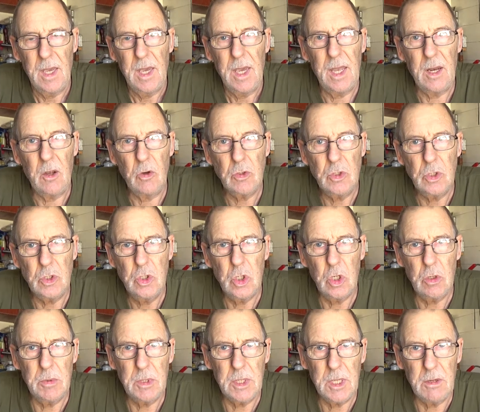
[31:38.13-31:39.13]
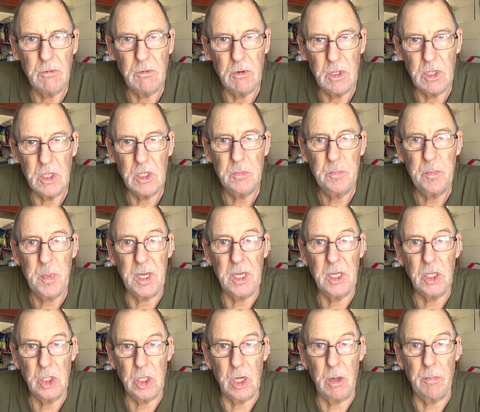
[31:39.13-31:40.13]
And I was determined to get rid of this
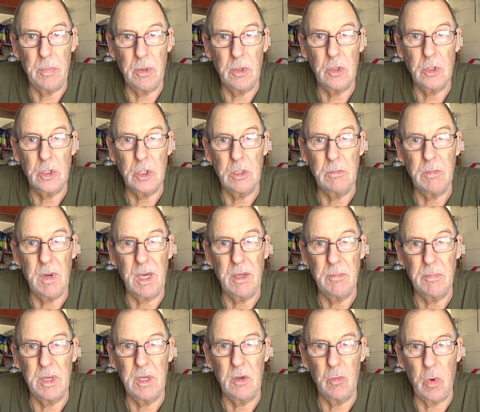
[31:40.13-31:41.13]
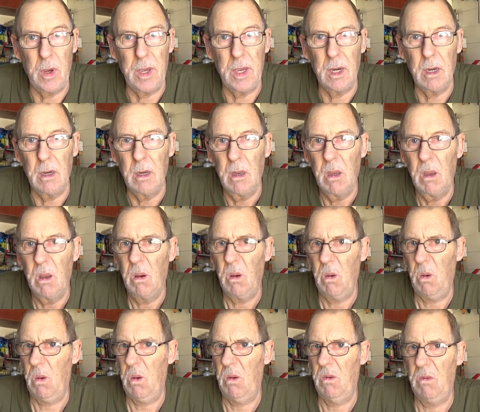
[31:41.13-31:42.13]
pink jumper that she made me wear.
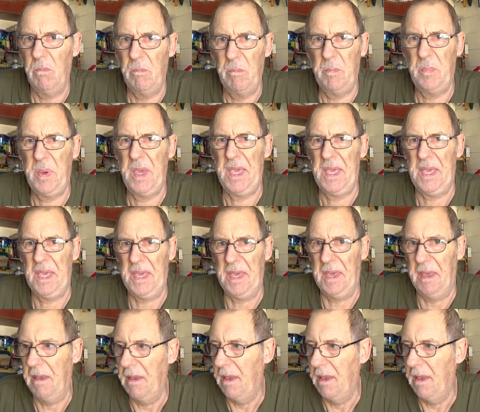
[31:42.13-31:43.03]
Pink?